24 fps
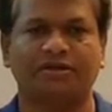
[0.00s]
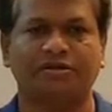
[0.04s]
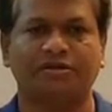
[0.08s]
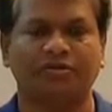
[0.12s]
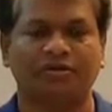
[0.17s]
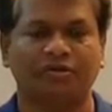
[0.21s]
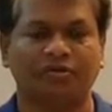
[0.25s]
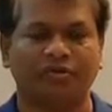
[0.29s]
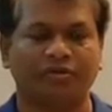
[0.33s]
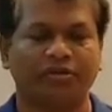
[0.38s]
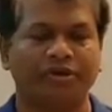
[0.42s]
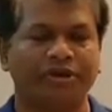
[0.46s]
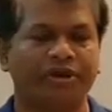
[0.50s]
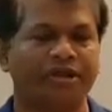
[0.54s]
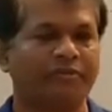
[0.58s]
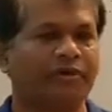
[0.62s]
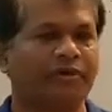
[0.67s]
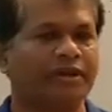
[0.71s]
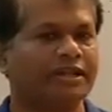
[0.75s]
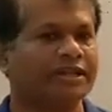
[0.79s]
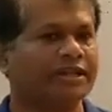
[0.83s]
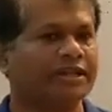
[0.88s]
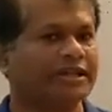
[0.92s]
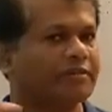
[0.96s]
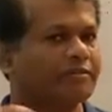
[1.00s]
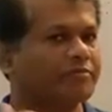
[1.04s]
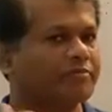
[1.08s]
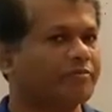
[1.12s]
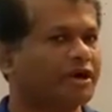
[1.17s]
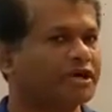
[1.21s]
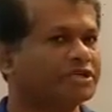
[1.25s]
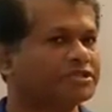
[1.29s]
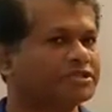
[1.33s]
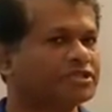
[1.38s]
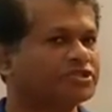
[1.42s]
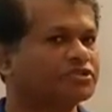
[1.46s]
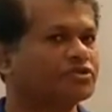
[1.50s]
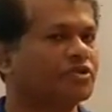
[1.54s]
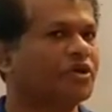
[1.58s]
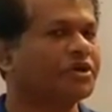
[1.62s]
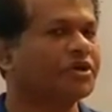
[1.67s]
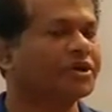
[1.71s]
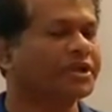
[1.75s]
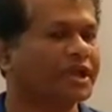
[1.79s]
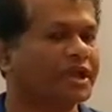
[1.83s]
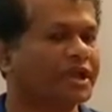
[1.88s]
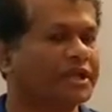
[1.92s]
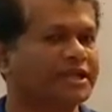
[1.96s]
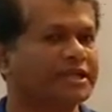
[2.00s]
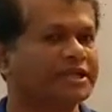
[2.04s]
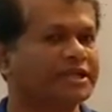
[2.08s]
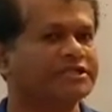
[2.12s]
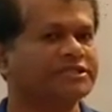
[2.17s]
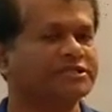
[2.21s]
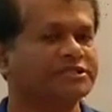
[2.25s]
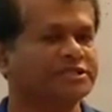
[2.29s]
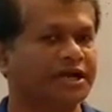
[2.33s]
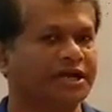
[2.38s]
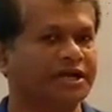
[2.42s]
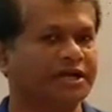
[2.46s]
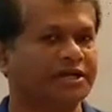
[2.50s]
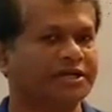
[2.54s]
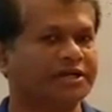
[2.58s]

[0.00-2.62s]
Whenever purchase on credit is done,